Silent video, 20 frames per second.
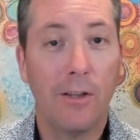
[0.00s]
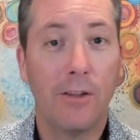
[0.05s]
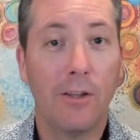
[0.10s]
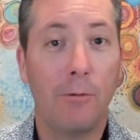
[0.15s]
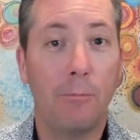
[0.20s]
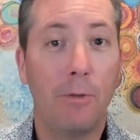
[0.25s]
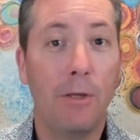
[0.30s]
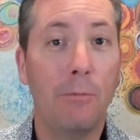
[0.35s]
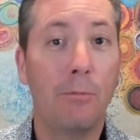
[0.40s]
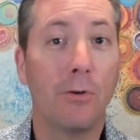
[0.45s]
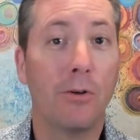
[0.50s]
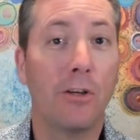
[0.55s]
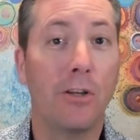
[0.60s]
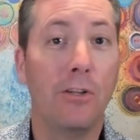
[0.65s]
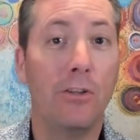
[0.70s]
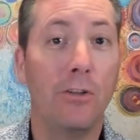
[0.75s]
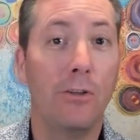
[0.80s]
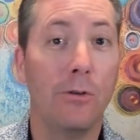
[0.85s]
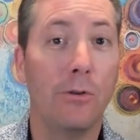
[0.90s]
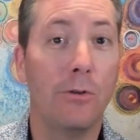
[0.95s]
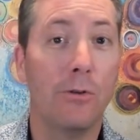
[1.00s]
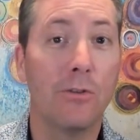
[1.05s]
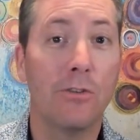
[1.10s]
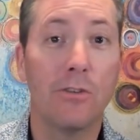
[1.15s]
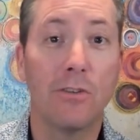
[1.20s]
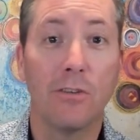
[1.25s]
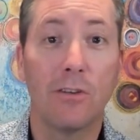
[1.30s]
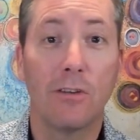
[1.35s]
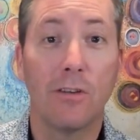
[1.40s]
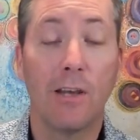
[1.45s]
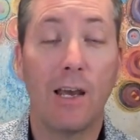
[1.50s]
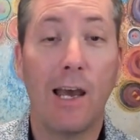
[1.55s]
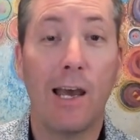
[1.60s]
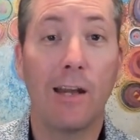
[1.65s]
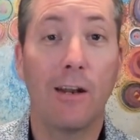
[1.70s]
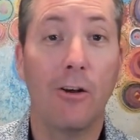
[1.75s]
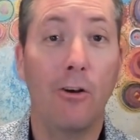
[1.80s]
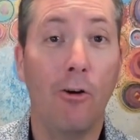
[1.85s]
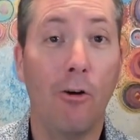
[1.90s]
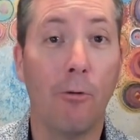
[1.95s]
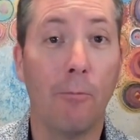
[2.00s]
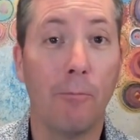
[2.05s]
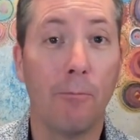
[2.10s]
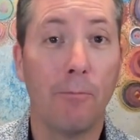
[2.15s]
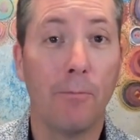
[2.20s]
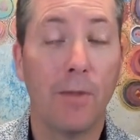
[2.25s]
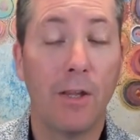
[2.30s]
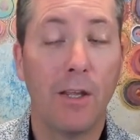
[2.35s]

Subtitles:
that people can use at home.